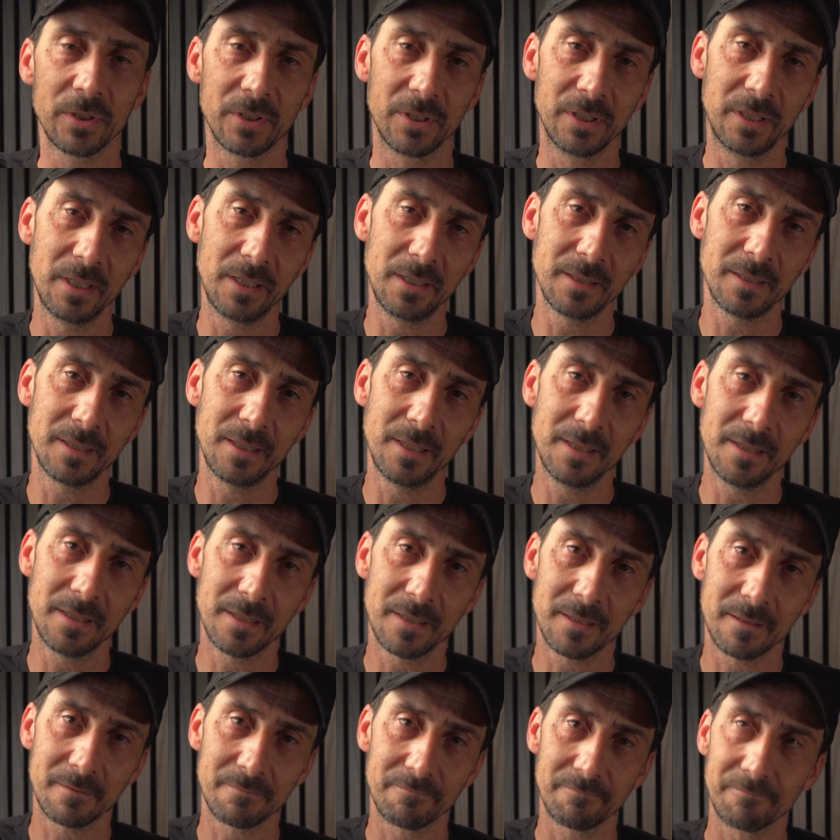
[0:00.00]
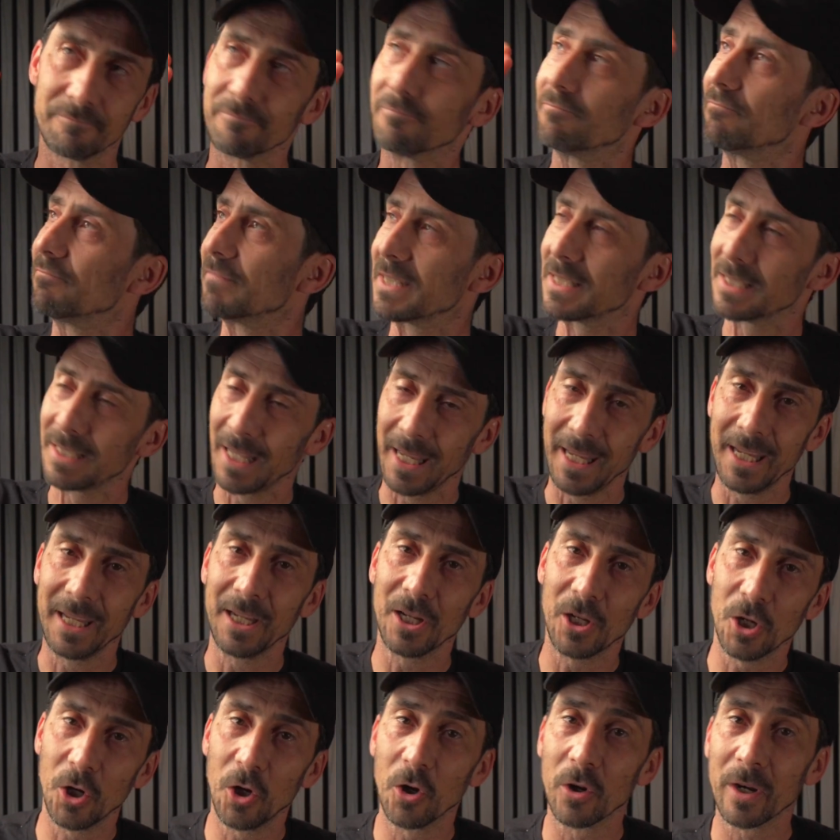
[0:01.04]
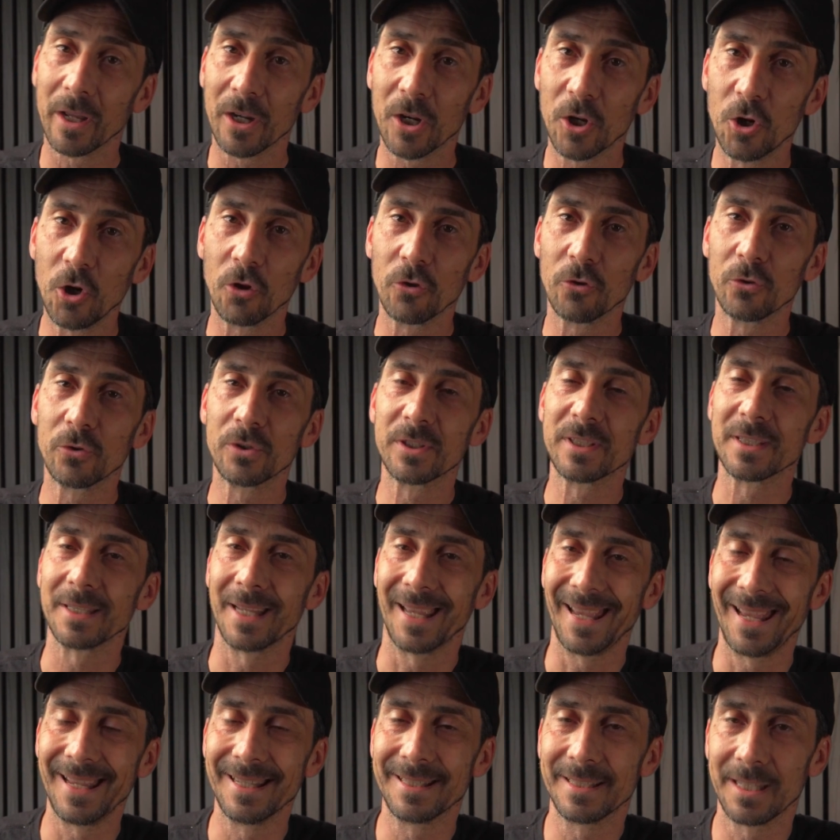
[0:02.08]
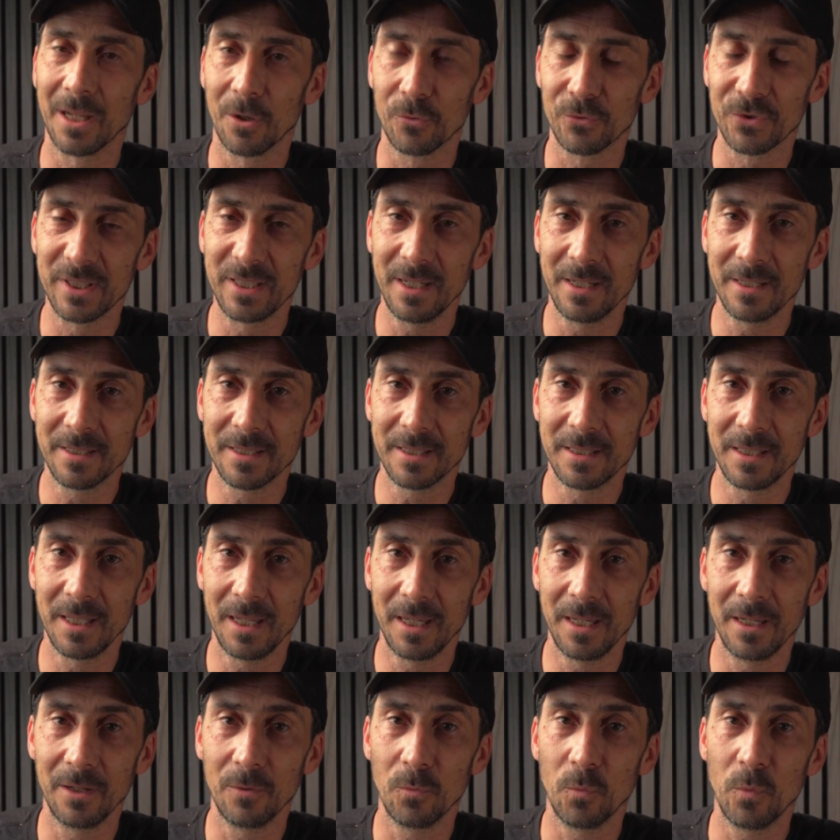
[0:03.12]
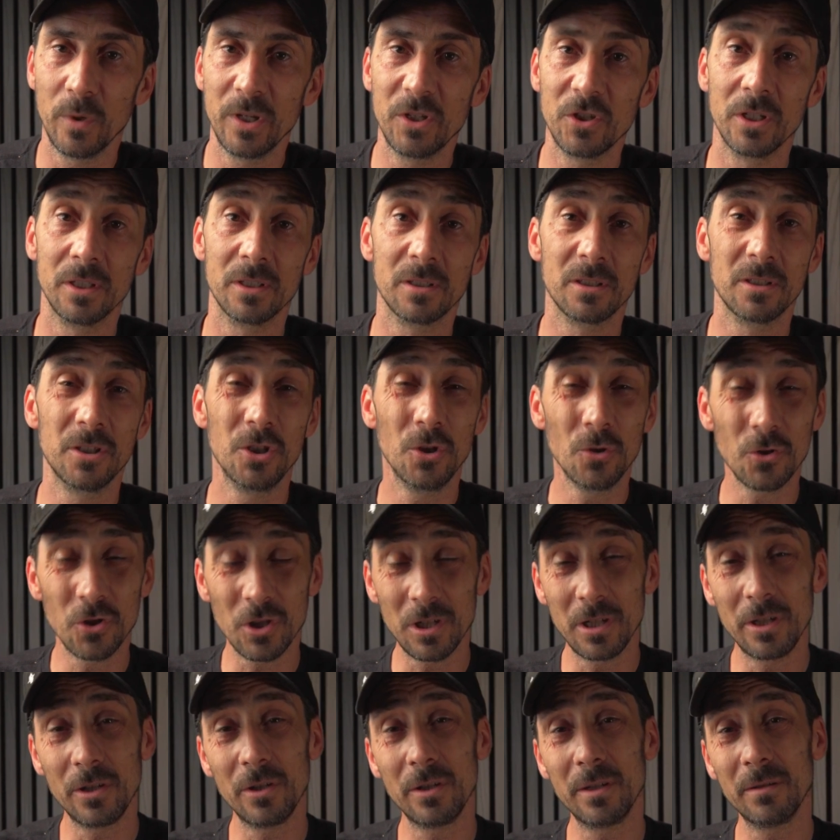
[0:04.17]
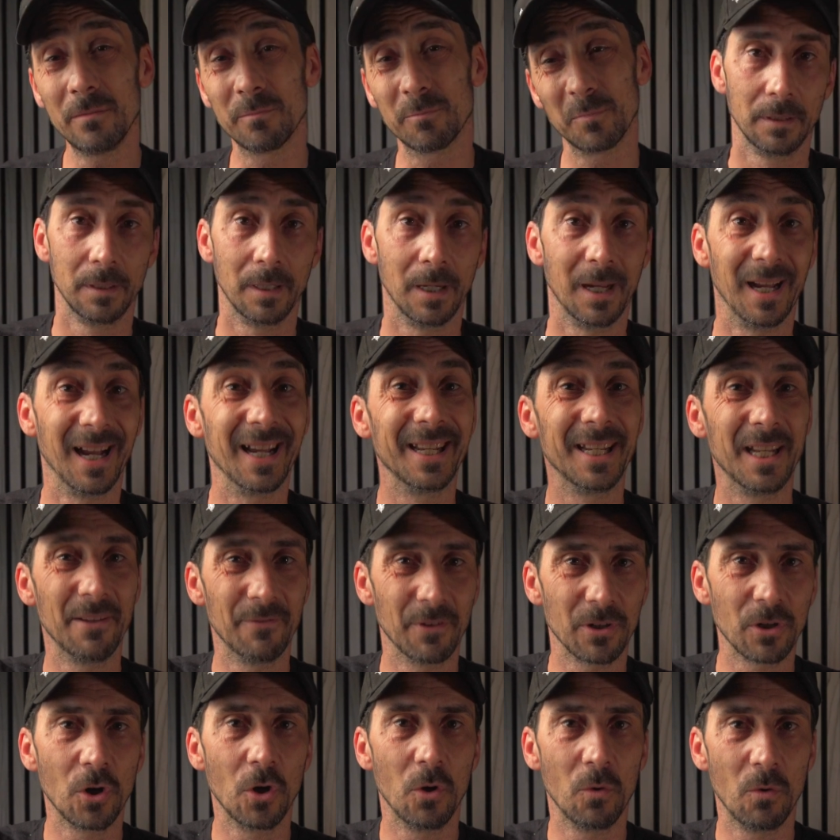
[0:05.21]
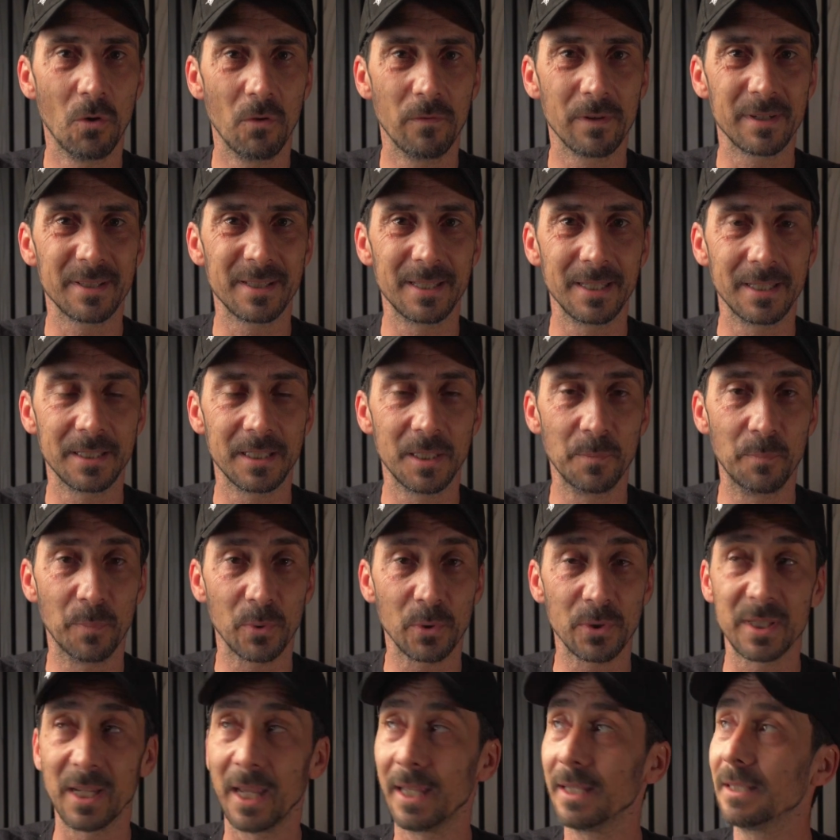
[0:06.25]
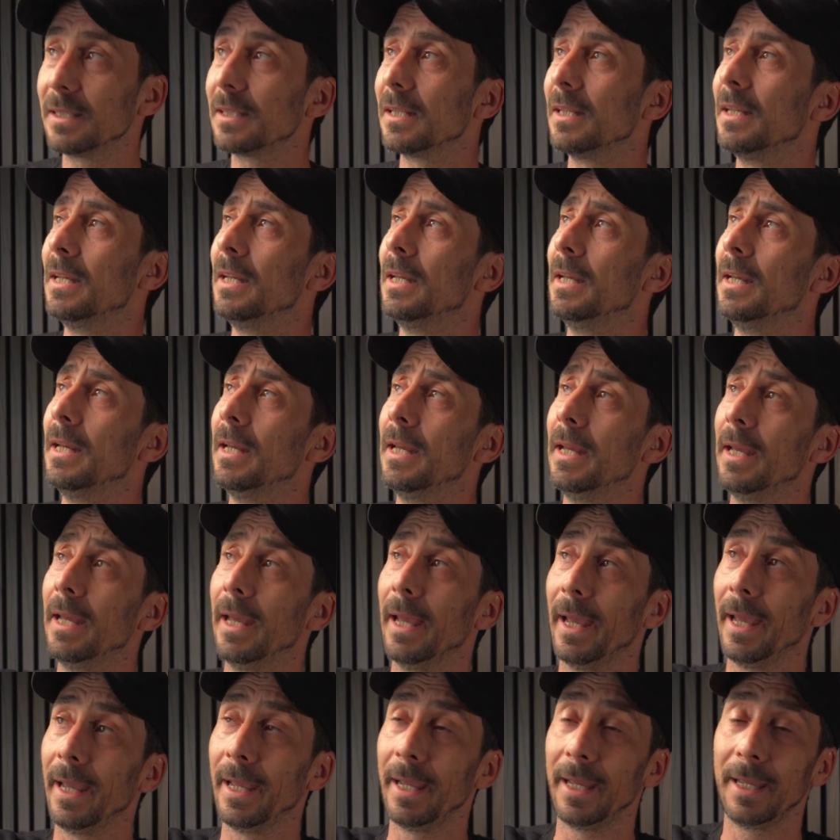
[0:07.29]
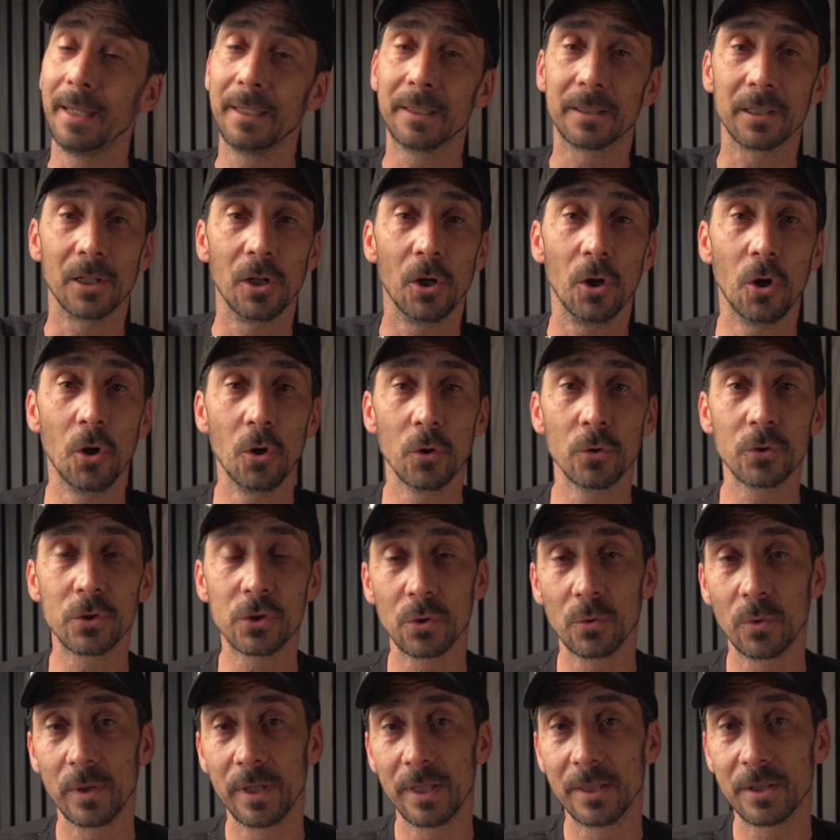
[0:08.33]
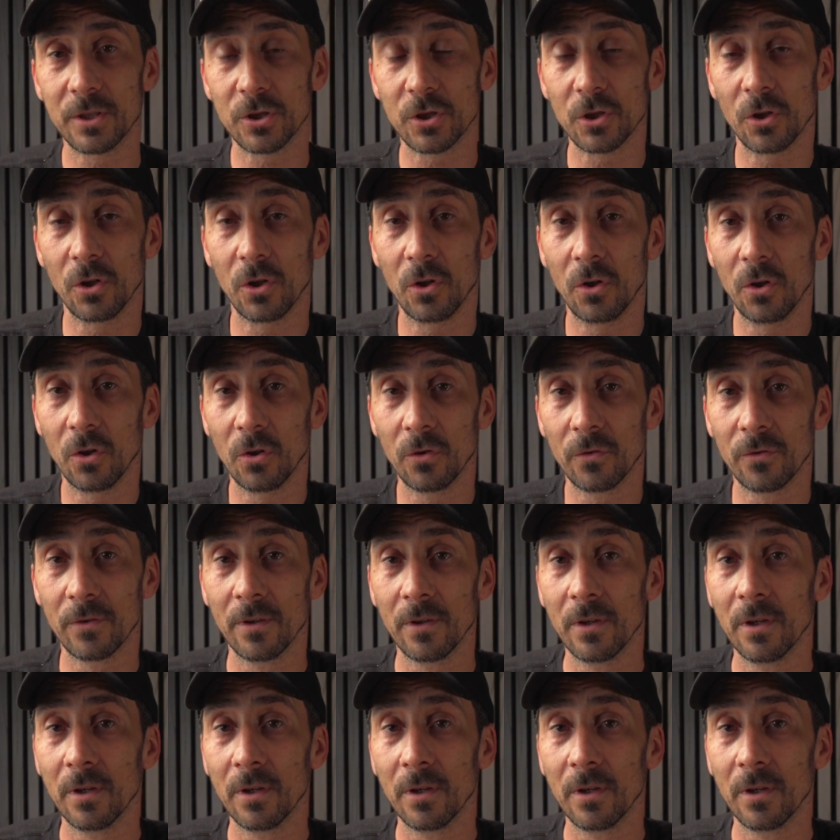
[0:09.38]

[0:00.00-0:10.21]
This is staying on a Godox SL60, which it's usually, I never go over 60%, and also it's on